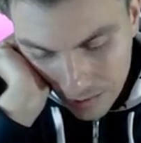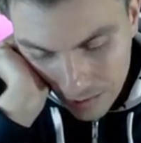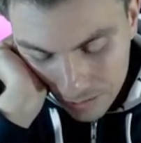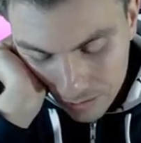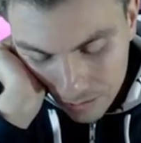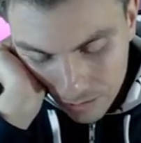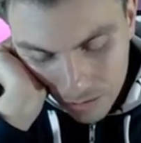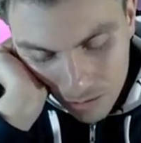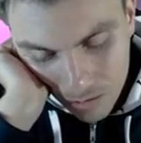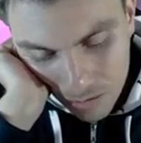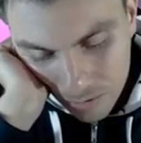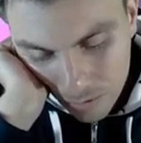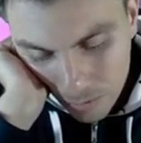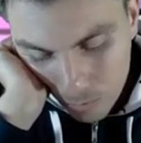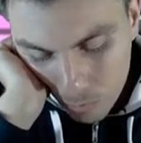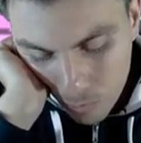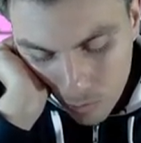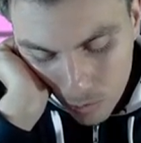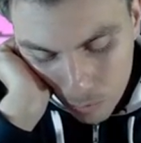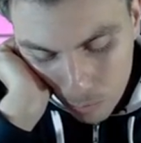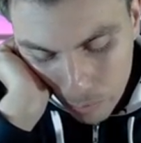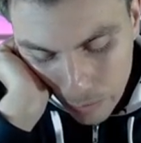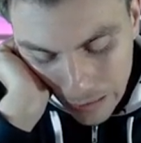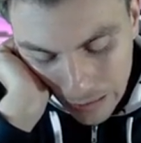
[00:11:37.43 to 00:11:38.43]
I don't know if it
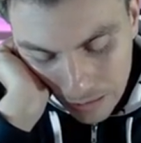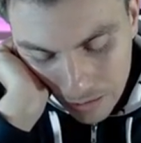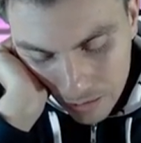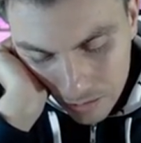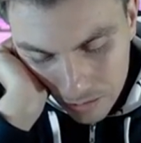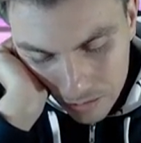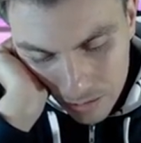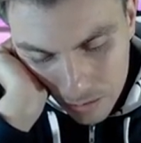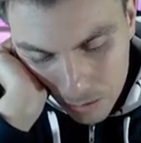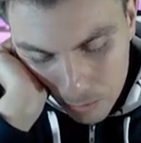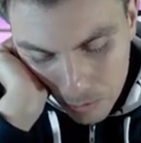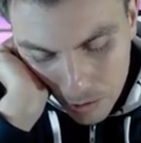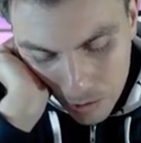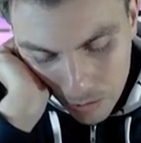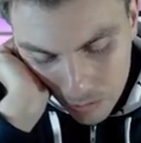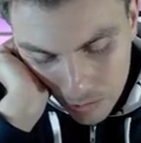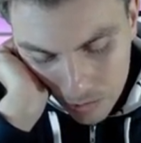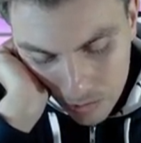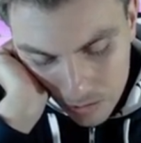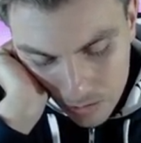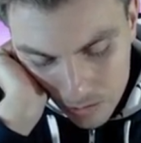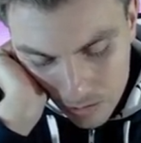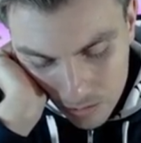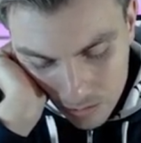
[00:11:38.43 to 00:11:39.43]
will be, to be
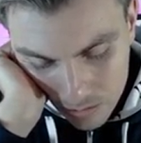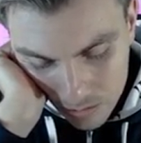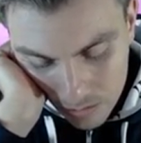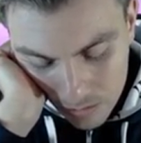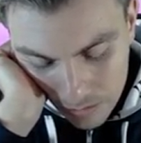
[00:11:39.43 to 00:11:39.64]
honest.